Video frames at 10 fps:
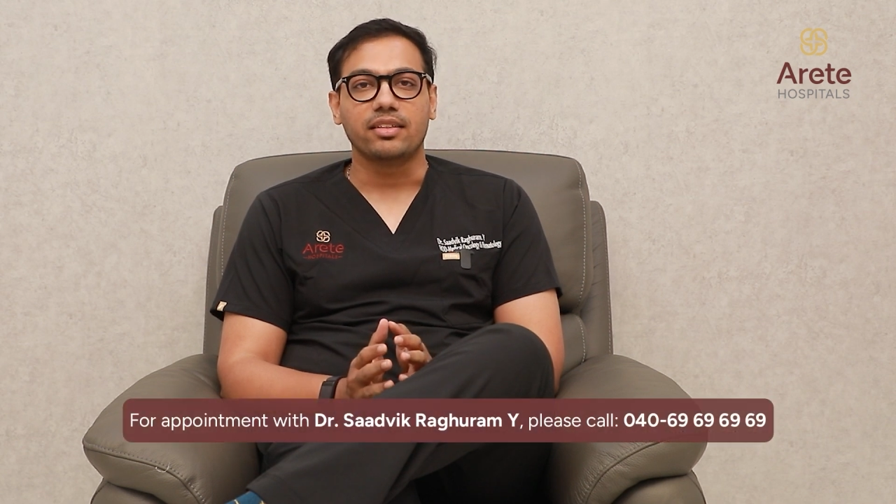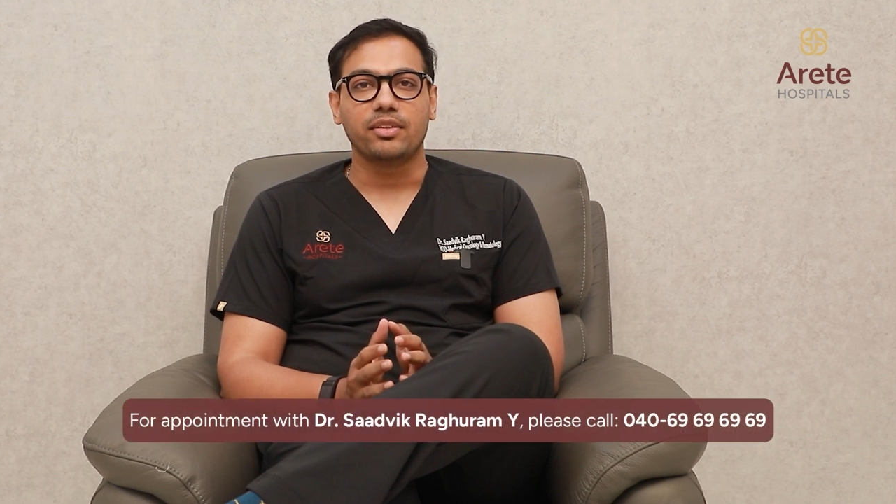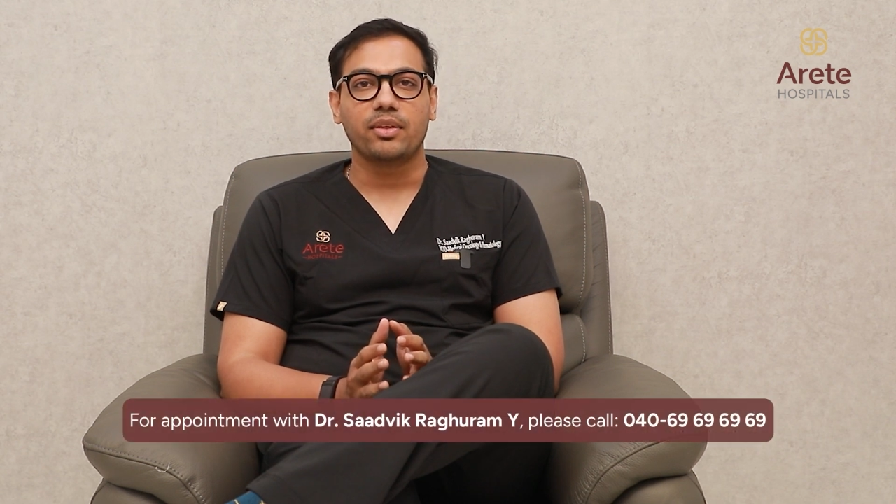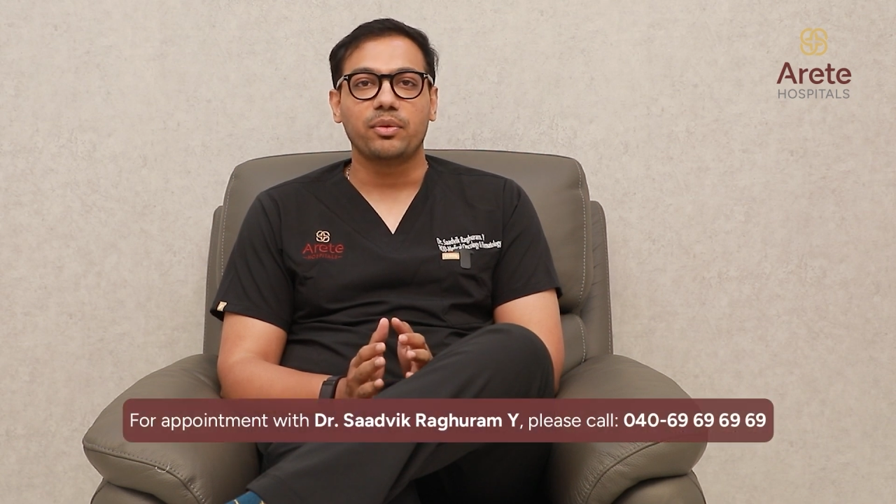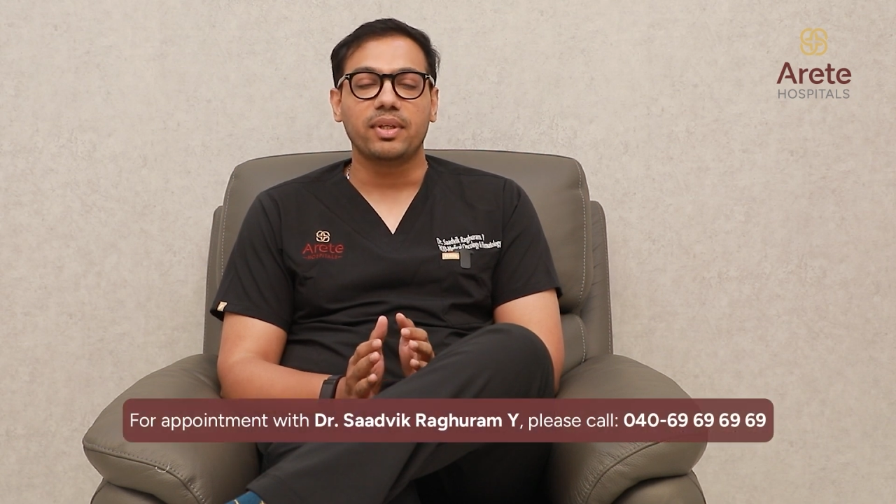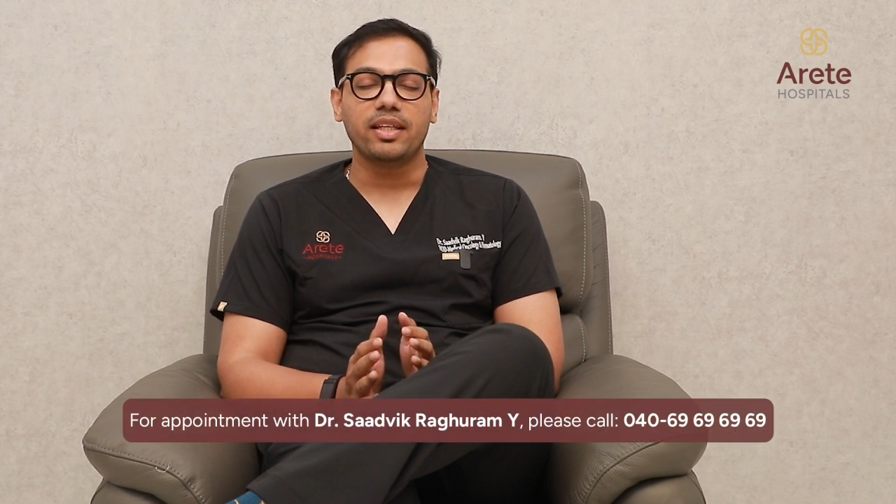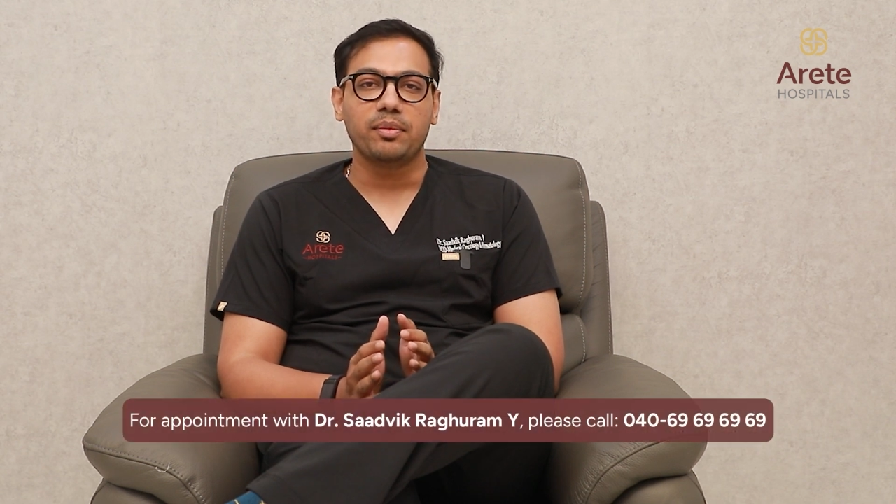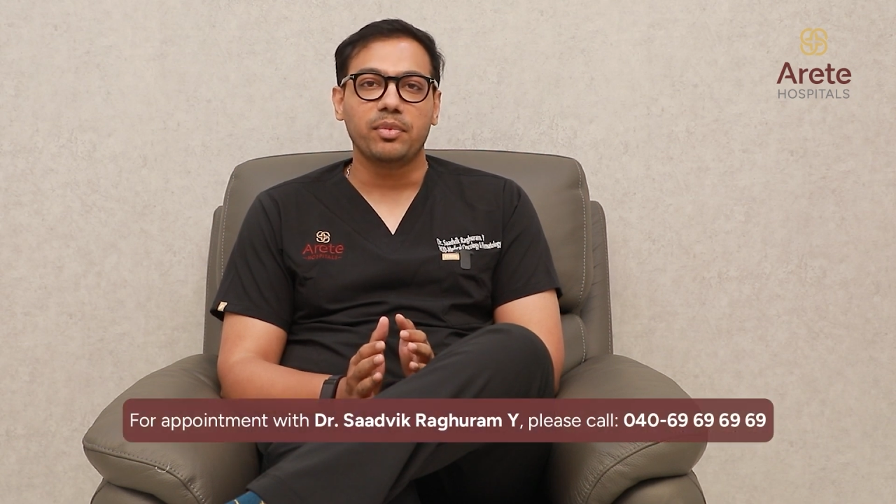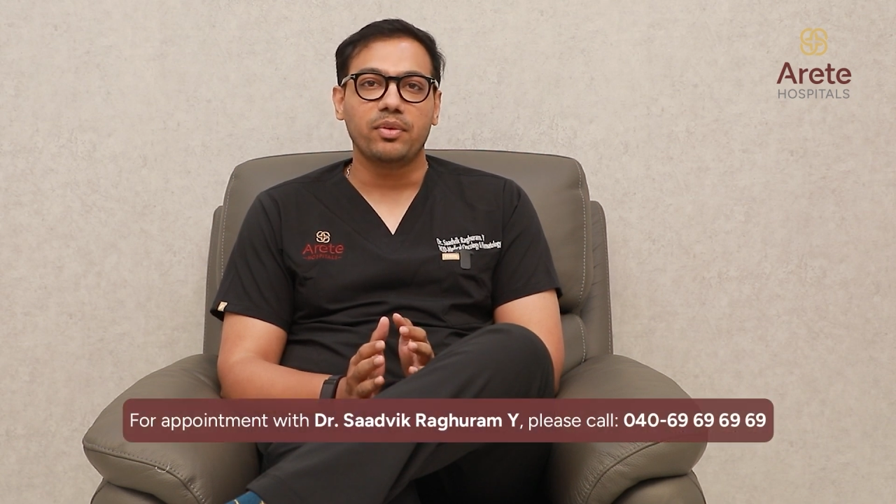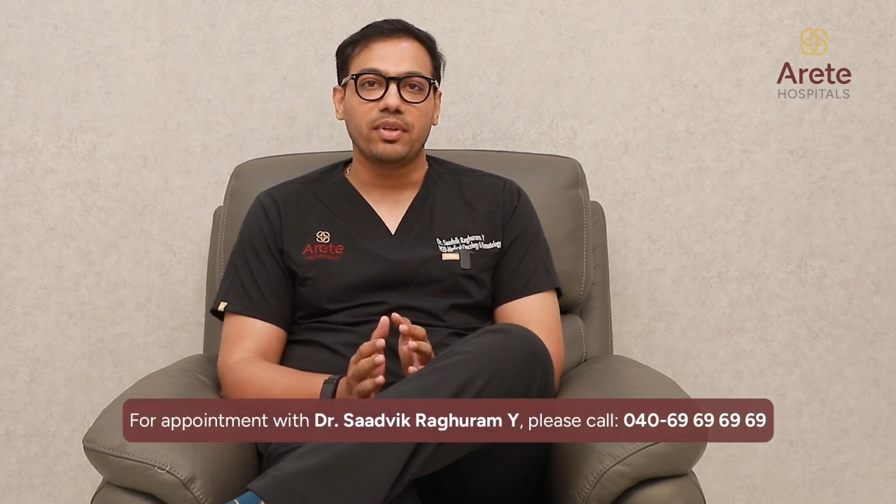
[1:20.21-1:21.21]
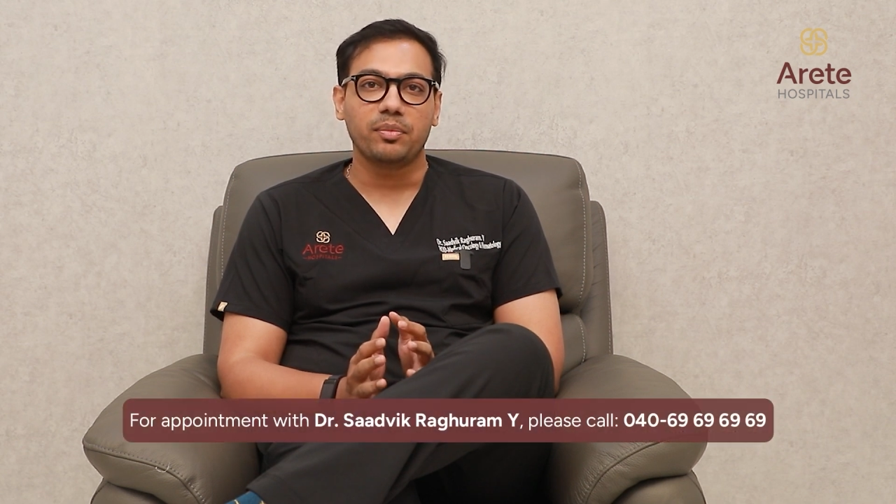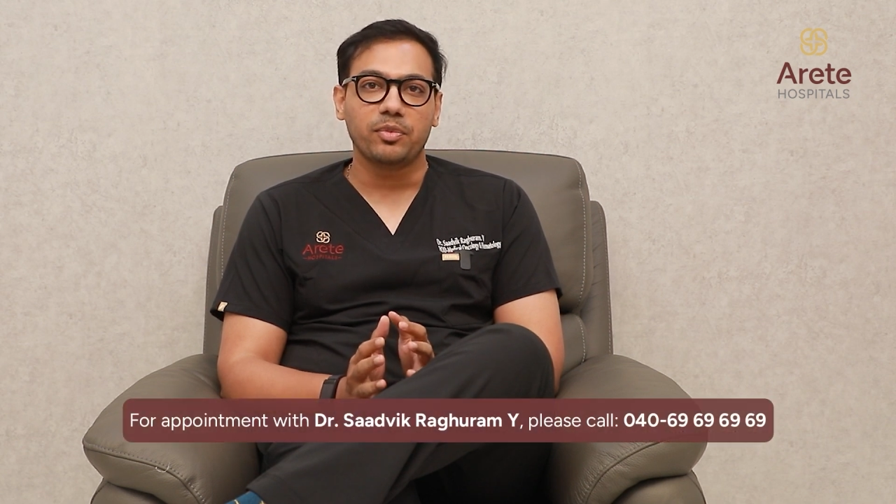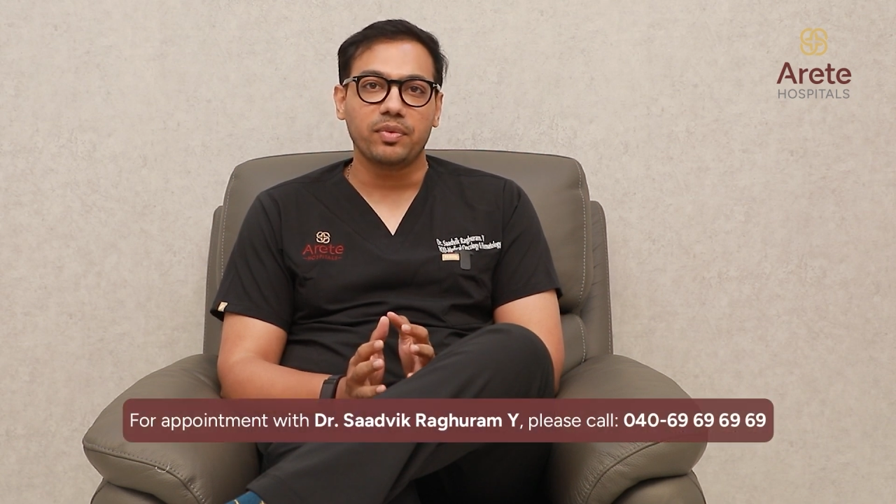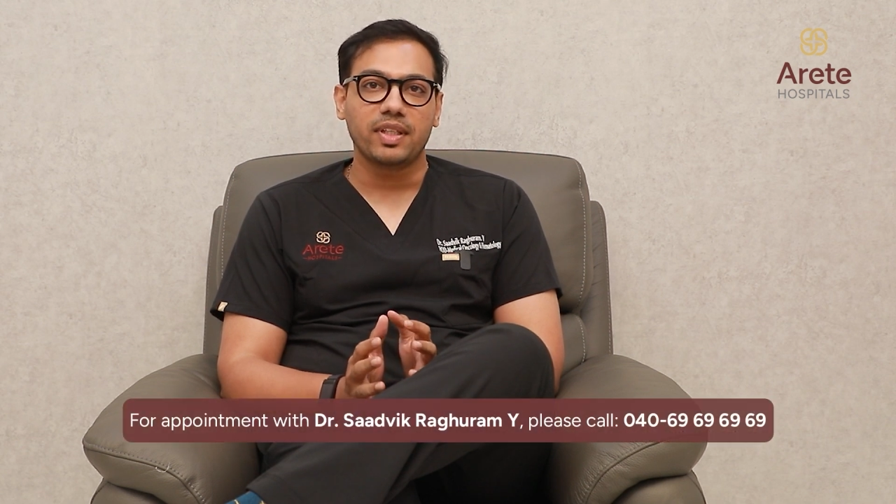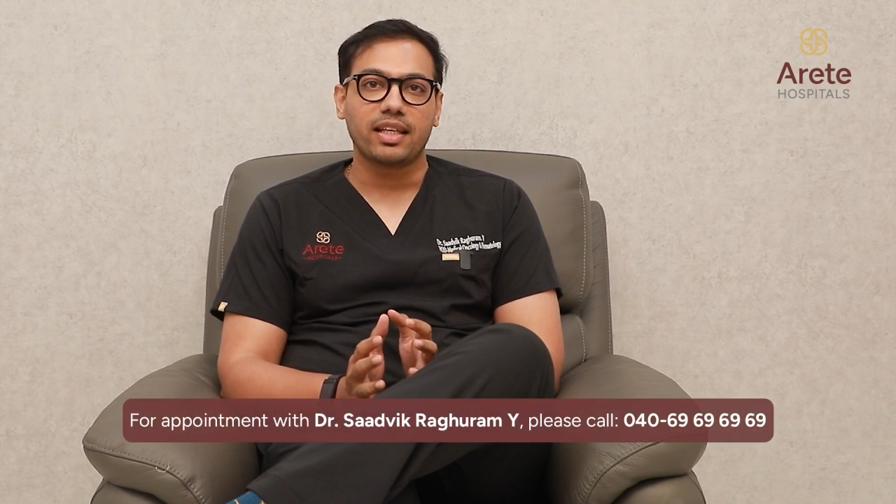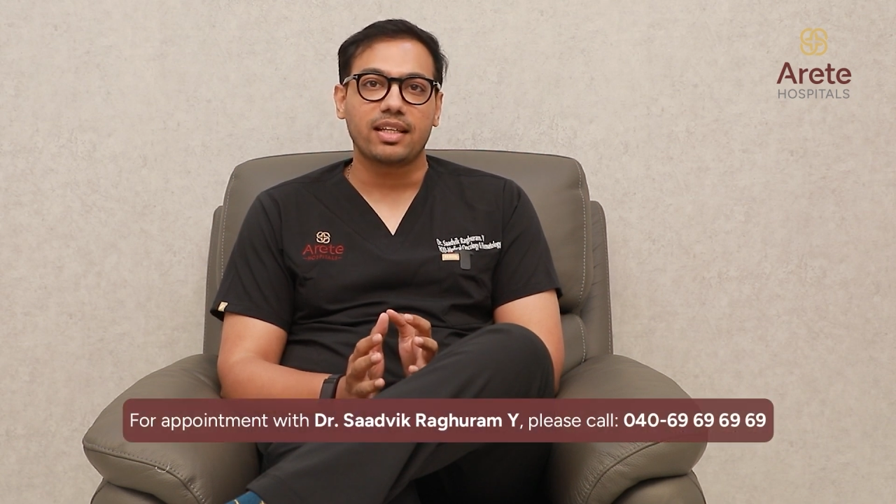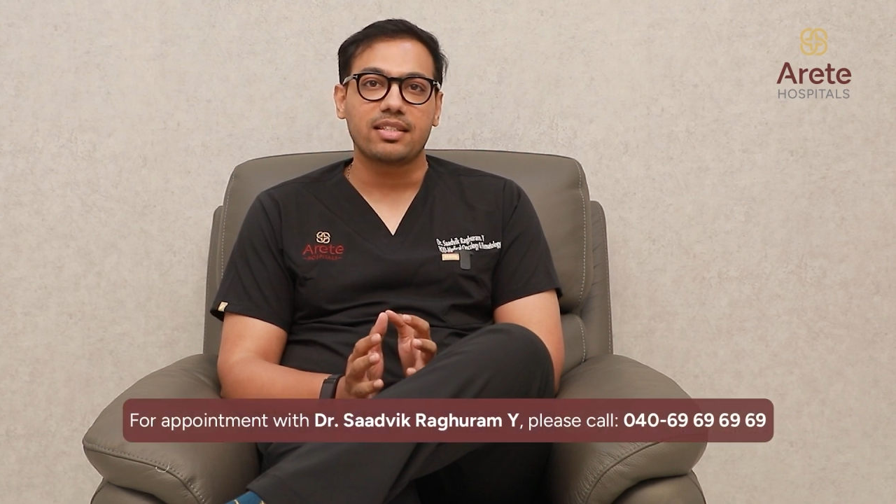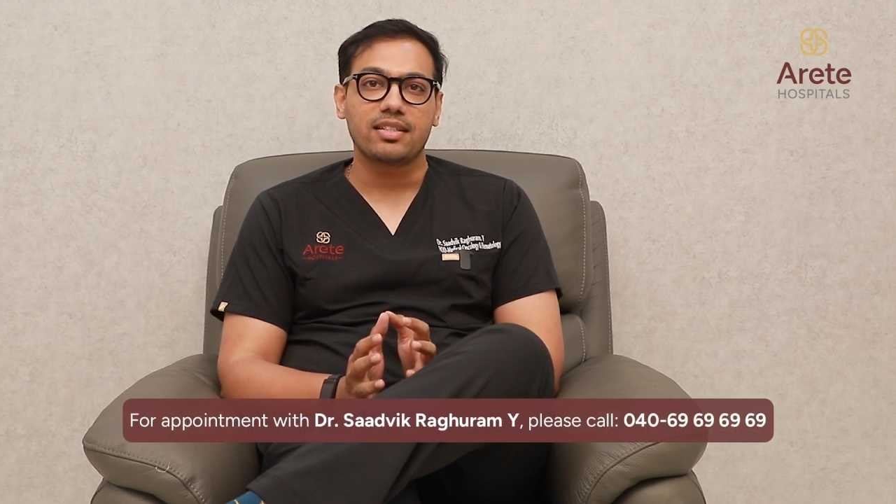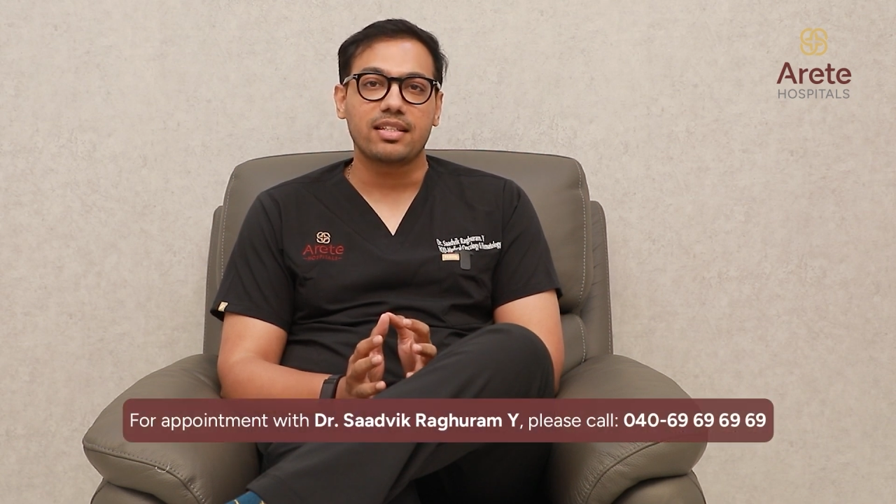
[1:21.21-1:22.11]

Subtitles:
you are only able to remove the cancer